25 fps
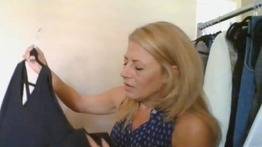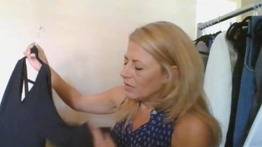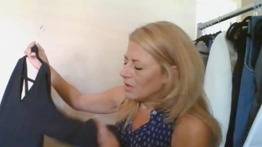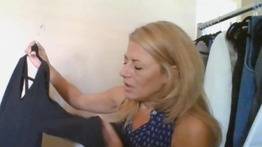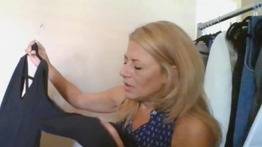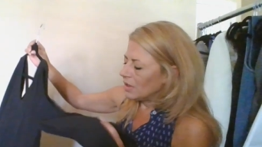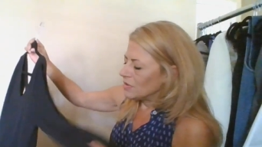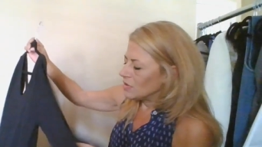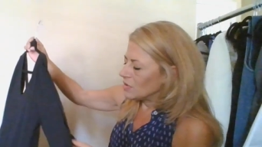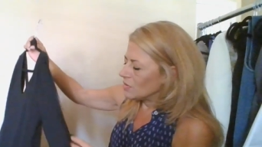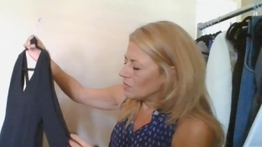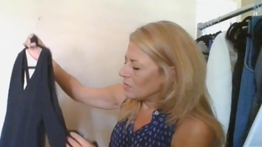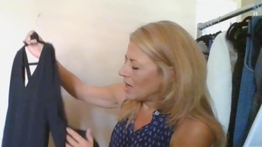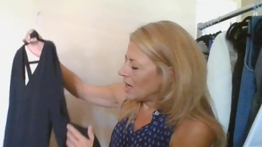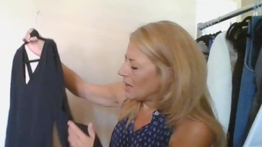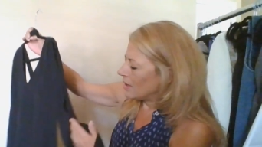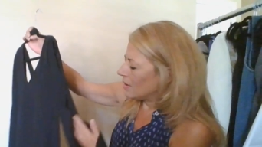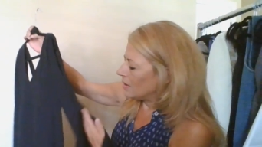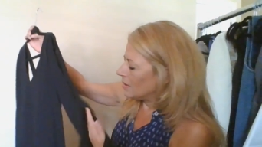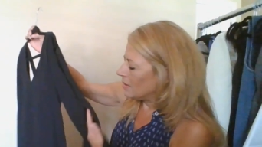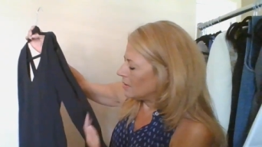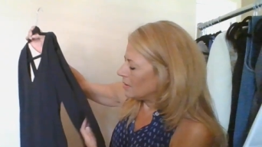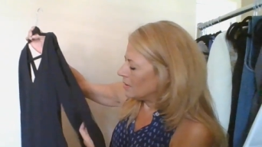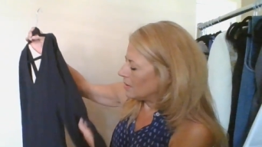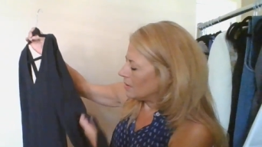grunge,
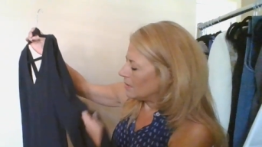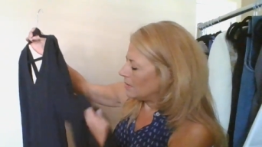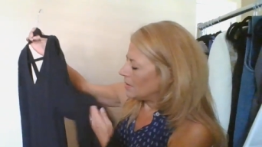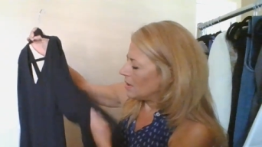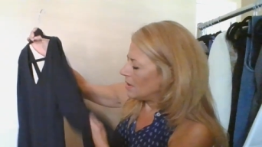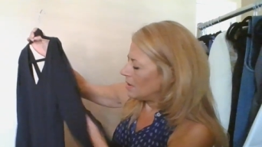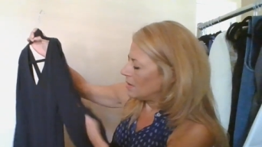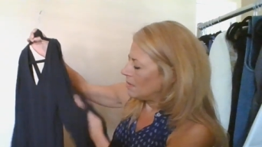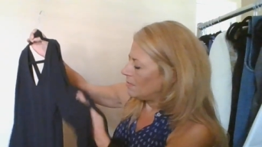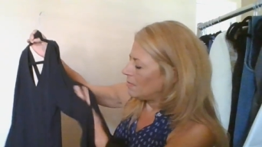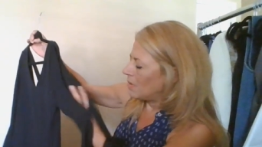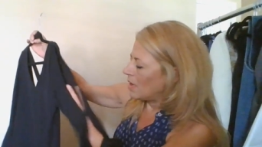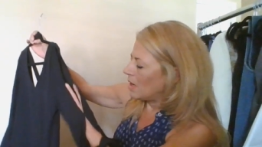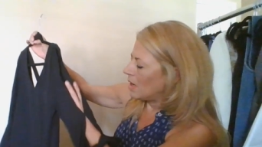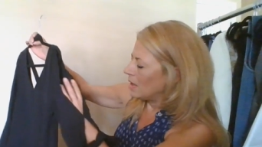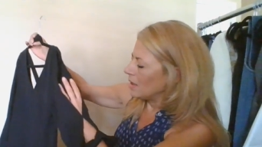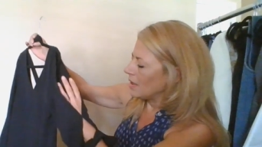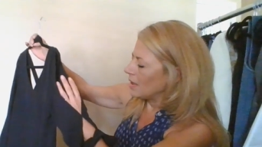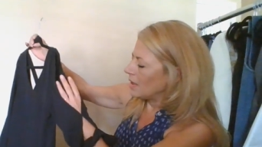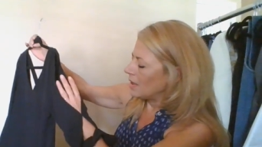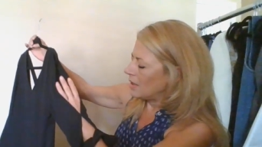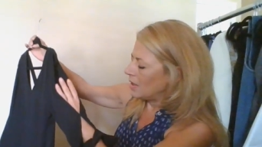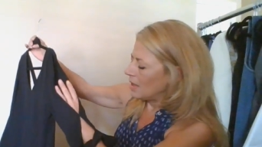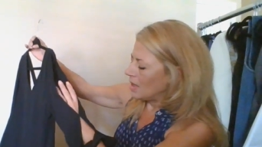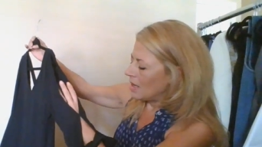rocker,
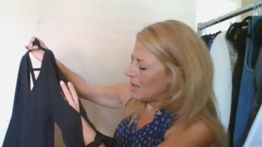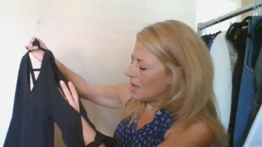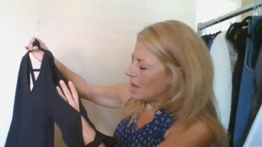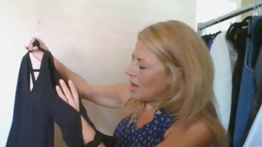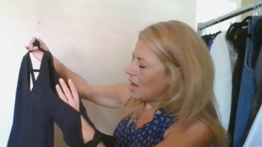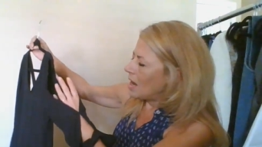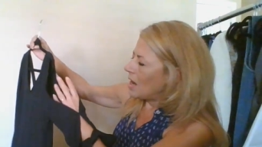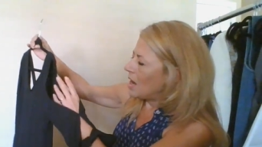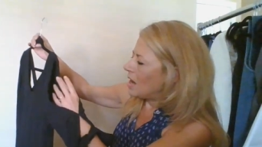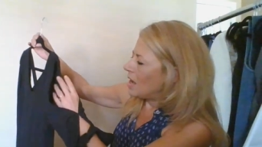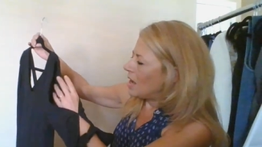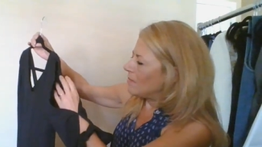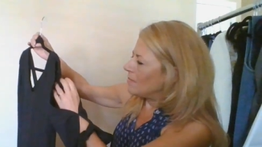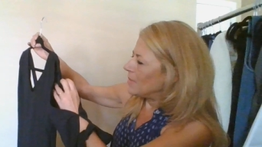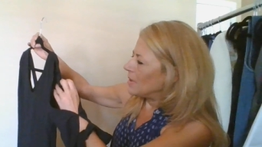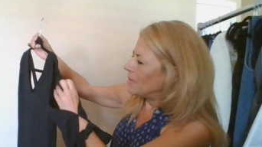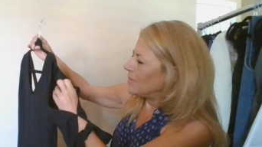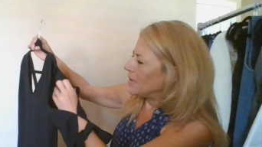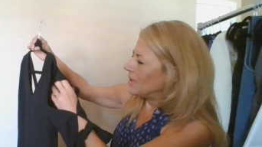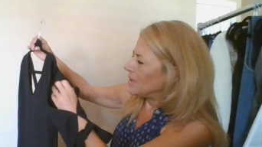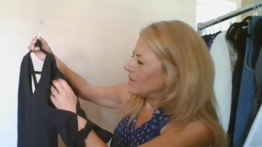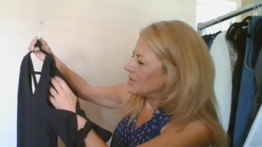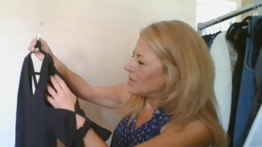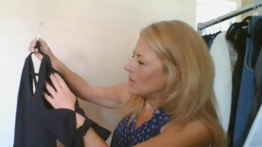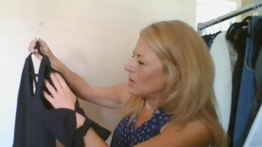punk, um,
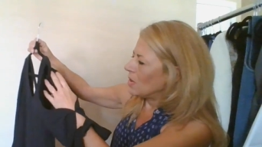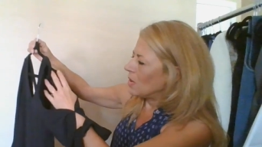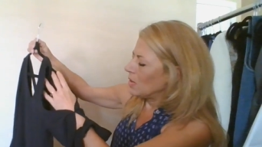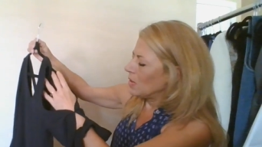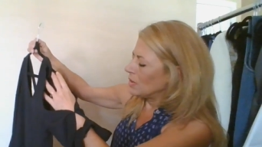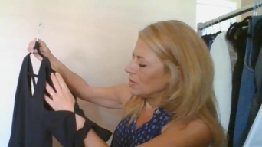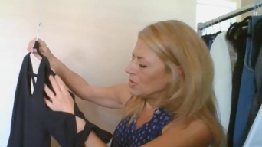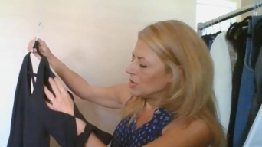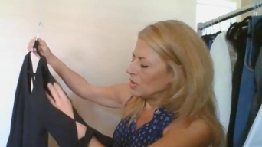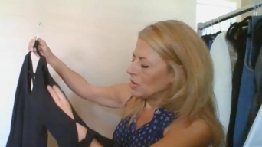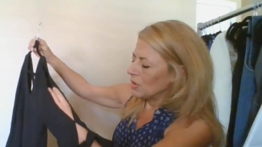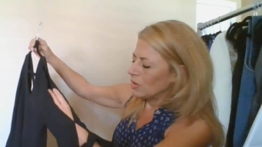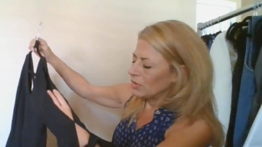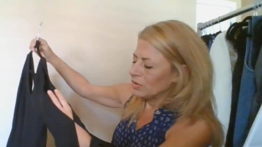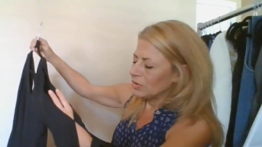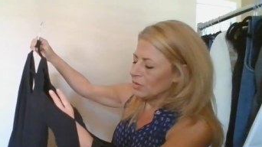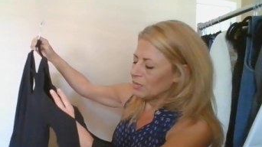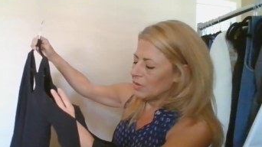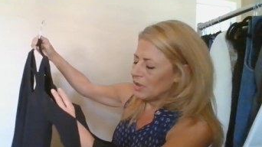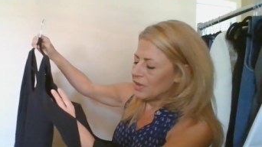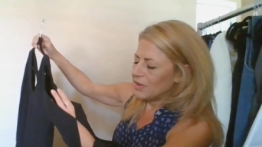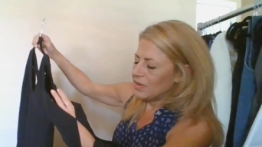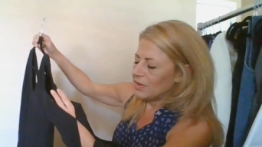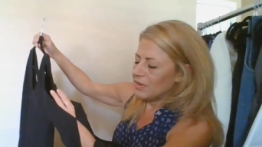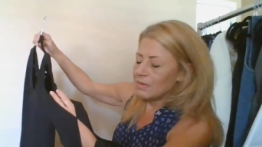but it's a cold shoulder
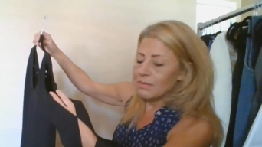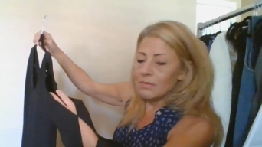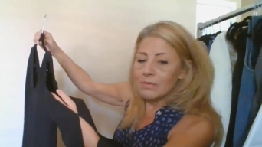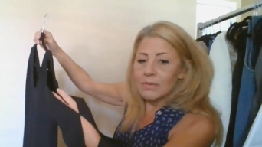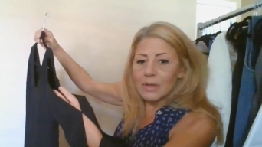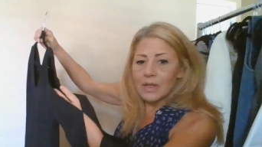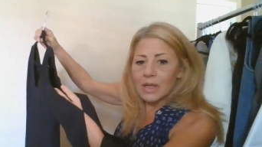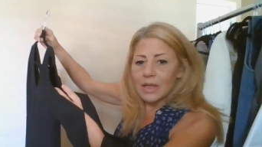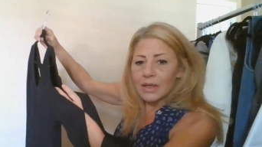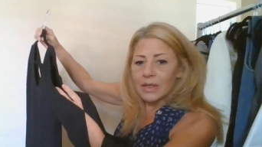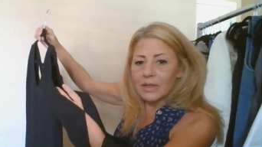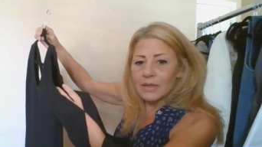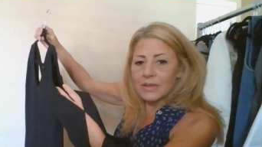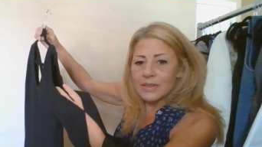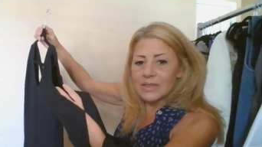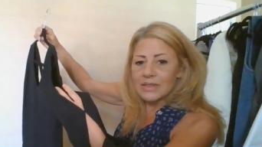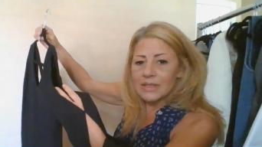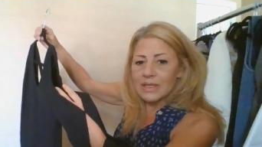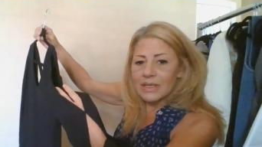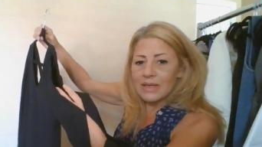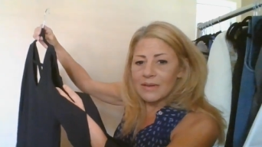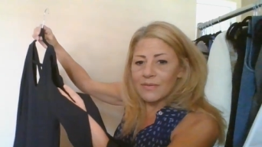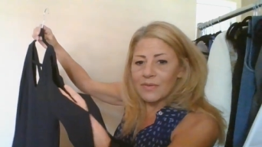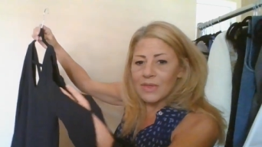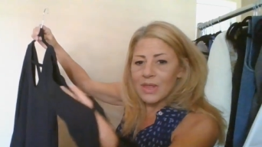with a little
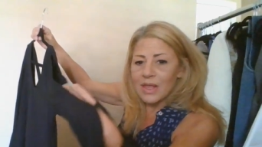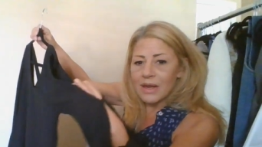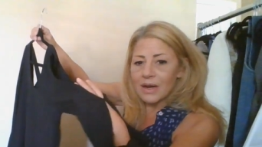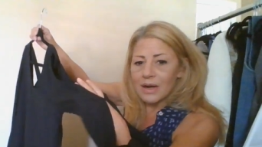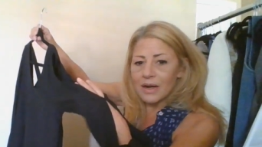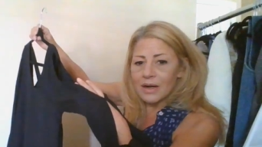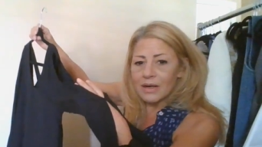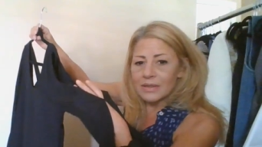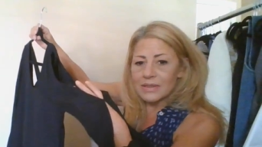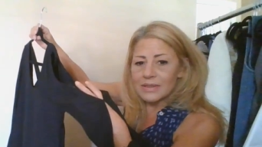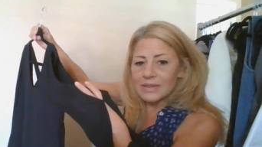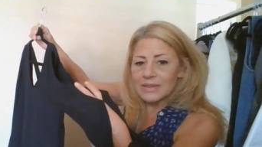sleeve there.